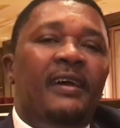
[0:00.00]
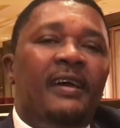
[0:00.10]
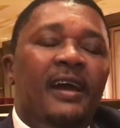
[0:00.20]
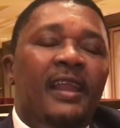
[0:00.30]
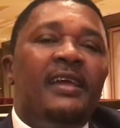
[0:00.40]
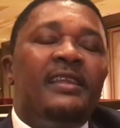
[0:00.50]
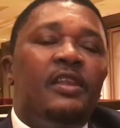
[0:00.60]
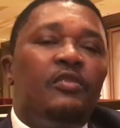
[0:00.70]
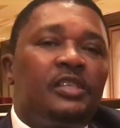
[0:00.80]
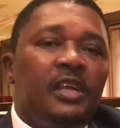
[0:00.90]
Canada and
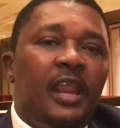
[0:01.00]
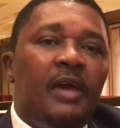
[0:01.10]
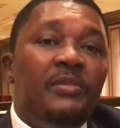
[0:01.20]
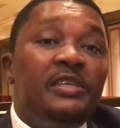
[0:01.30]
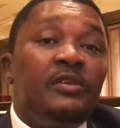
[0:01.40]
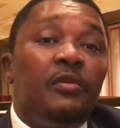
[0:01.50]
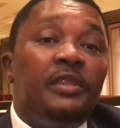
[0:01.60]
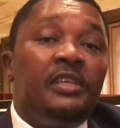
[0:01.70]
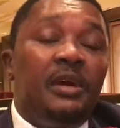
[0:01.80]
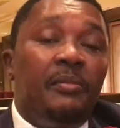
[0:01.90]
Australia missing on the
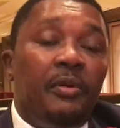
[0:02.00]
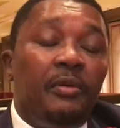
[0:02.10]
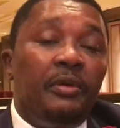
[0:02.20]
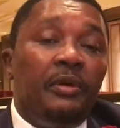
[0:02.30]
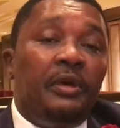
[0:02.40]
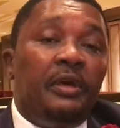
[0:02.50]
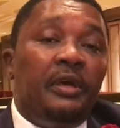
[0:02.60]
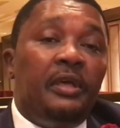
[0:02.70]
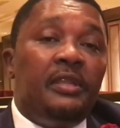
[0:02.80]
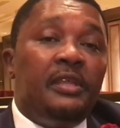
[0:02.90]
table.
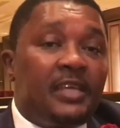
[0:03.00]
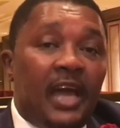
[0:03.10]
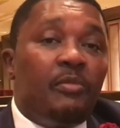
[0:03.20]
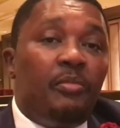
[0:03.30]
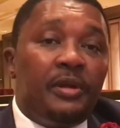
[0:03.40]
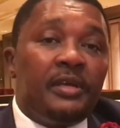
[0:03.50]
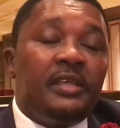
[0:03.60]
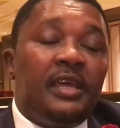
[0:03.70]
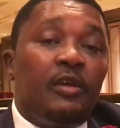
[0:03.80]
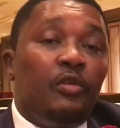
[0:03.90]
It can't bring
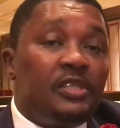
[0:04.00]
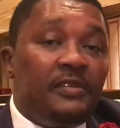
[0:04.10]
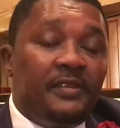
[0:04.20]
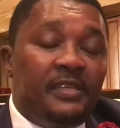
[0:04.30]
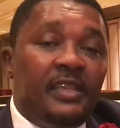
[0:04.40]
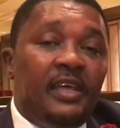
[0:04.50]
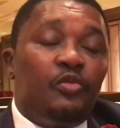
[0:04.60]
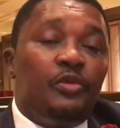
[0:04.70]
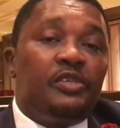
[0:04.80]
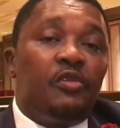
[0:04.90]
the inclusivity that
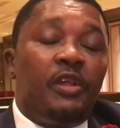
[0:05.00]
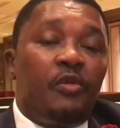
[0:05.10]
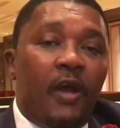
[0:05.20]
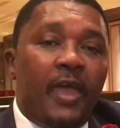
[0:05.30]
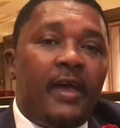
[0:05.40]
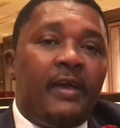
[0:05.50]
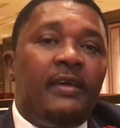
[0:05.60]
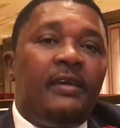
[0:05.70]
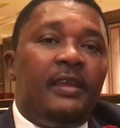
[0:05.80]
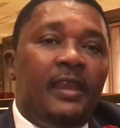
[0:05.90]
we so require
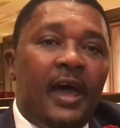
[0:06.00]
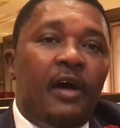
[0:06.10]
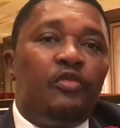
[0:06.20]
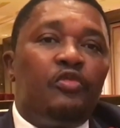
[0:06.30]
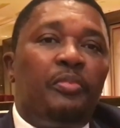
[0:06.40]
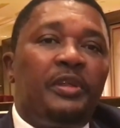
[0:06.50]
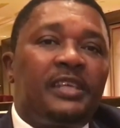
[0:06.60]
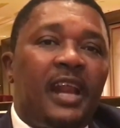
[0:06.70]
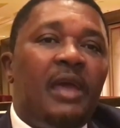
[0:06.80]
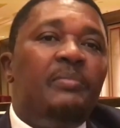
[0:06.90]
now to
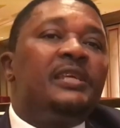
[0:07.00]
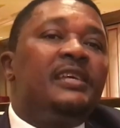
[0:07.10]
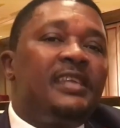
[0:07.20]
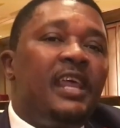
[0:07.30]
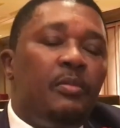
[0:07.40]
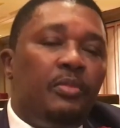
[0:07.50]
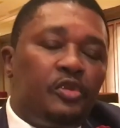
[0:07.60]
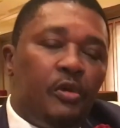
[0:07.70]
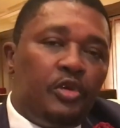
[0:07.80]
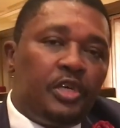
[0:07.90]
prescribe sustainable
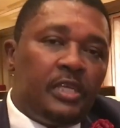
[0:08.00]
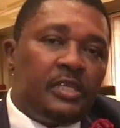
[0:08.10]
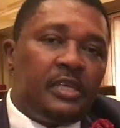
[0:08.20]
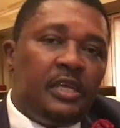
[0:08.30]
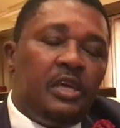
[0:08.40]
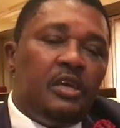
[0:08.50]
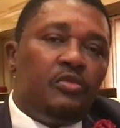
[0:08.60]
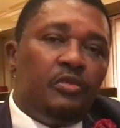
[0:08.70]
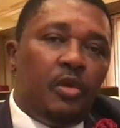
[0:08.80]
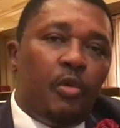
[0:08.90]
solutions
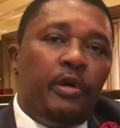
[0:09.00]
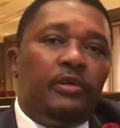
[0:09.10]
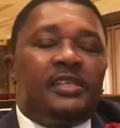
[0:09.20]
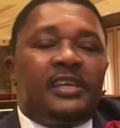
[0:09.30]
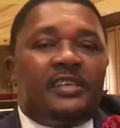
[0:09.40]
to the world's